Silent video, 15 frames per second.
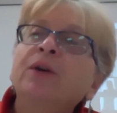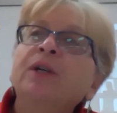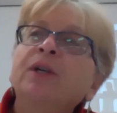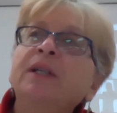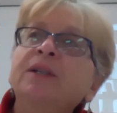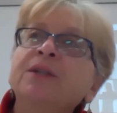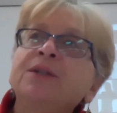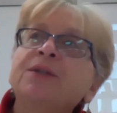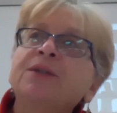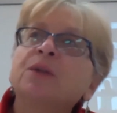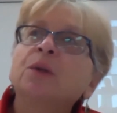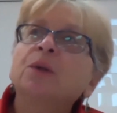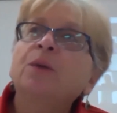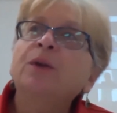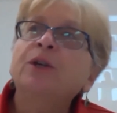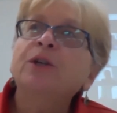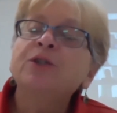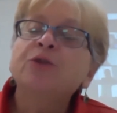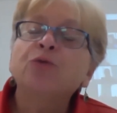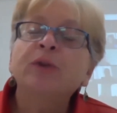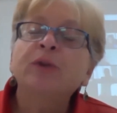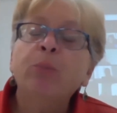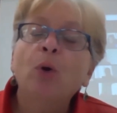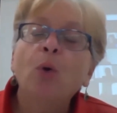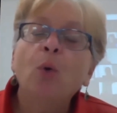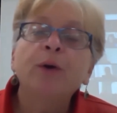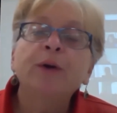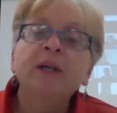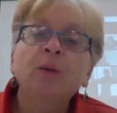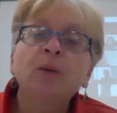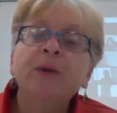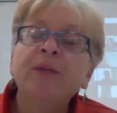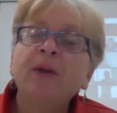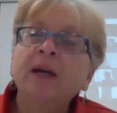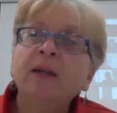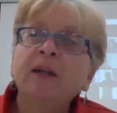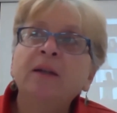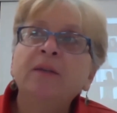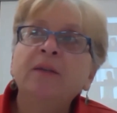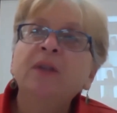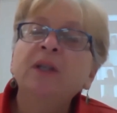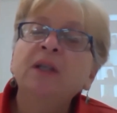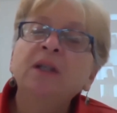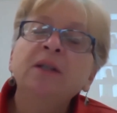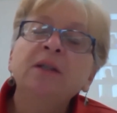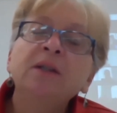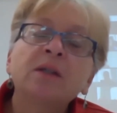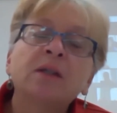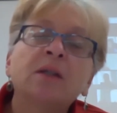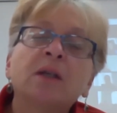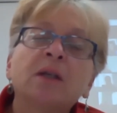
is reporting with any of these